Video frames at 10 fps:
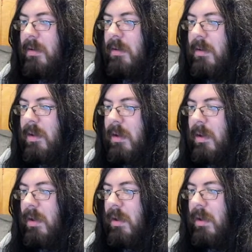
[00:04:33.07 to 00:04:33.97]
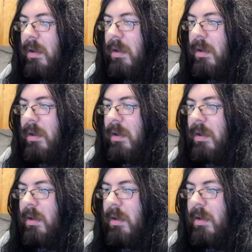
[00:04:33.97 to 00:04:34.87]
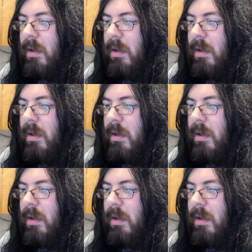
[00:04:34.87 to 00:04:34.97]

No one is speaking in this clip.